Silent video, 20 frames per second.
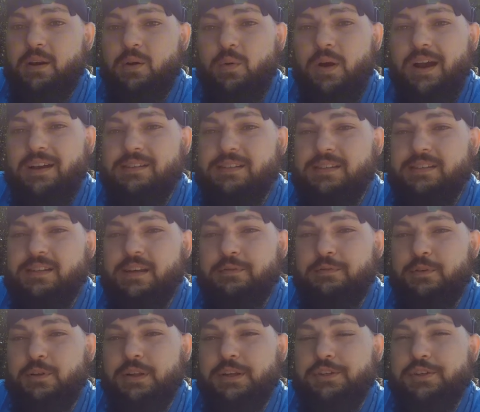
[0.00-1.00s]
a while since I
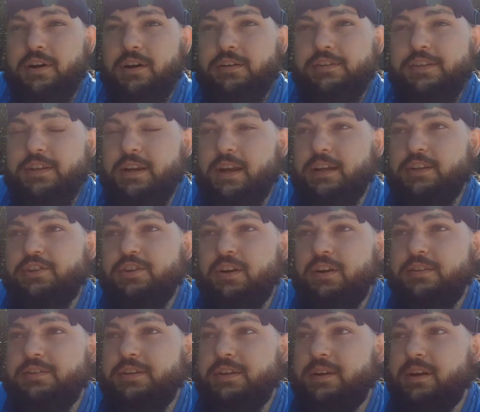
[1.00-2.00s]
fully charged it I
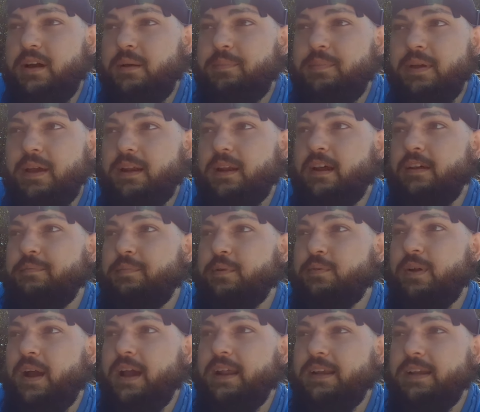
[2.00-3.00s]
charged it up and I've been
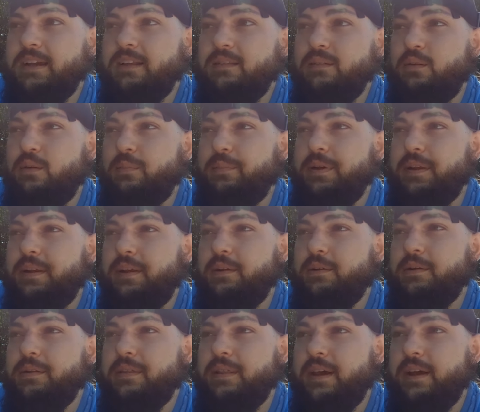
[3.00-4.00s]
riding it a little bit here
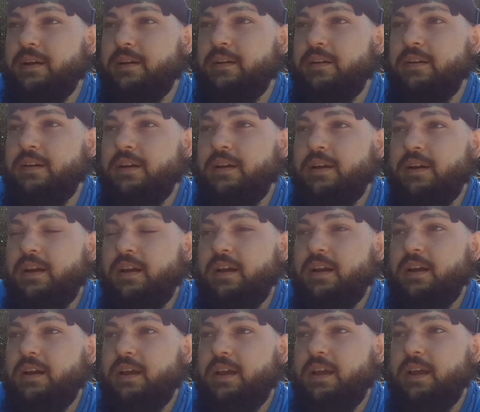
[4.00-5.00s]
and there
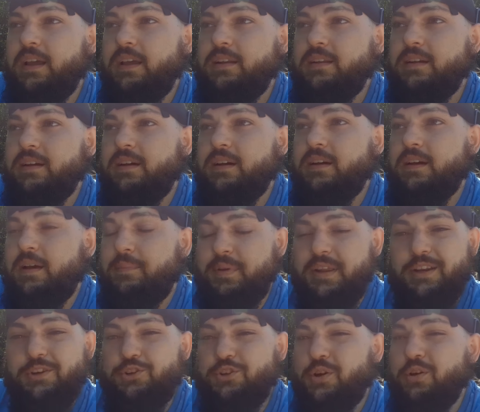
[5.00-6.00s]
and uh, I mean
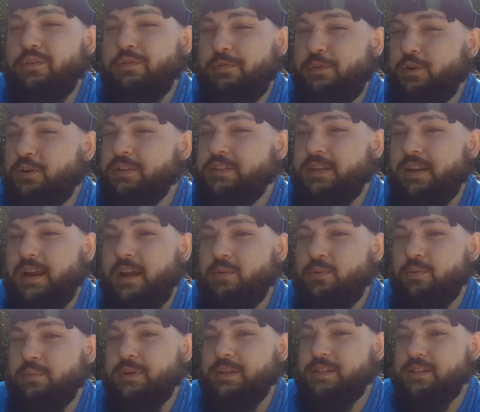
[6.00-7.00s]
it showed full today
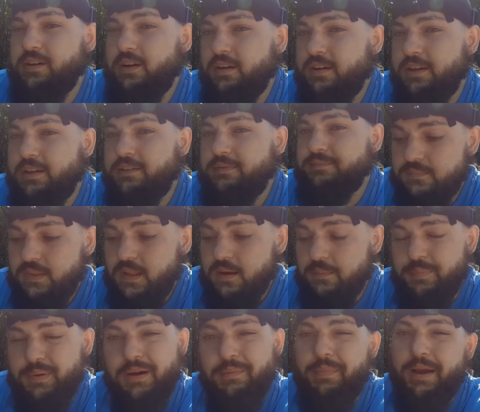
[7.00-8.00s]
when we started
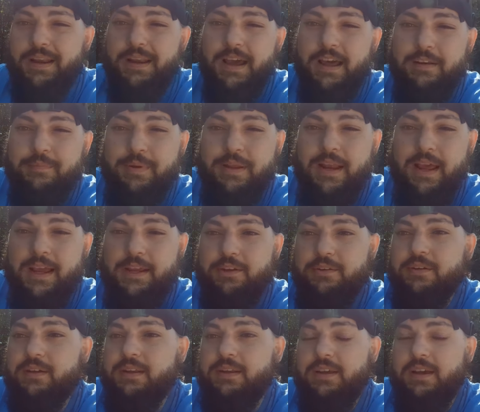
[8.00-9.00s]
but might not have been
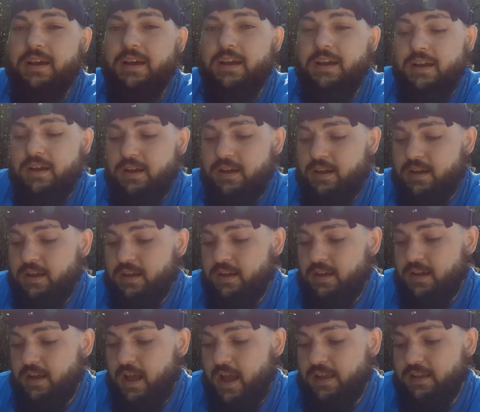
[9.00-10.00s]
accurate
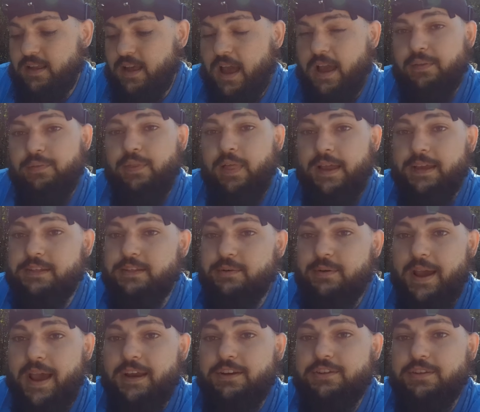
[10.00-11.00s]
uh, I, I'd like to
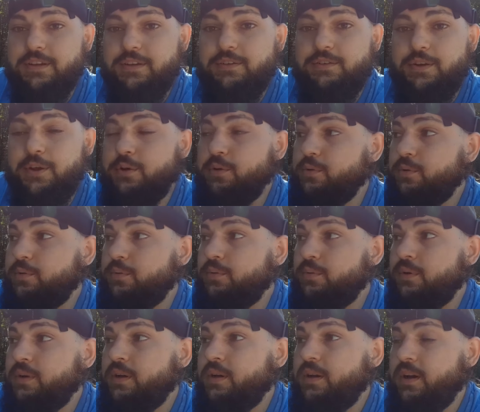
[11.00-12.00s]
actually do
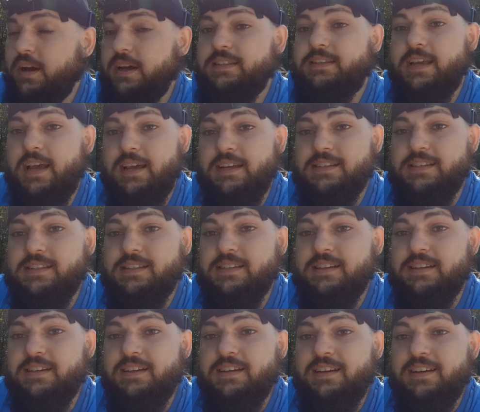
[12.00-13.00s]
a test
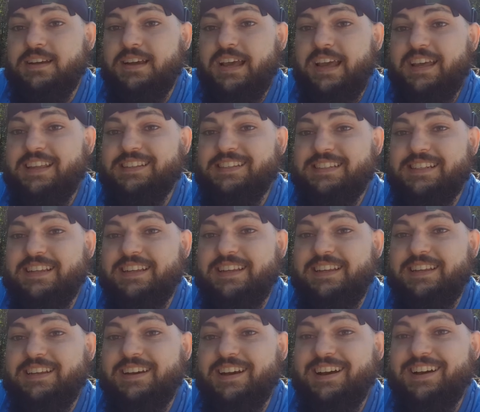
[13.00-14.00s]
and
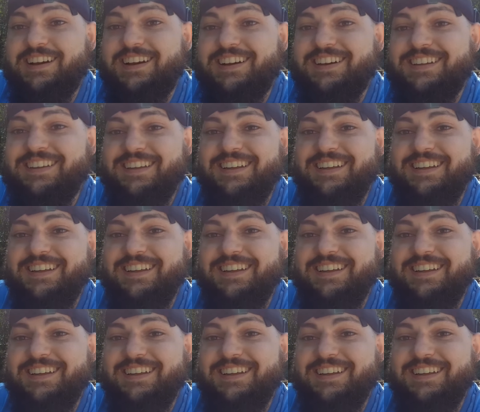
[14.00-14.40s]
see uh,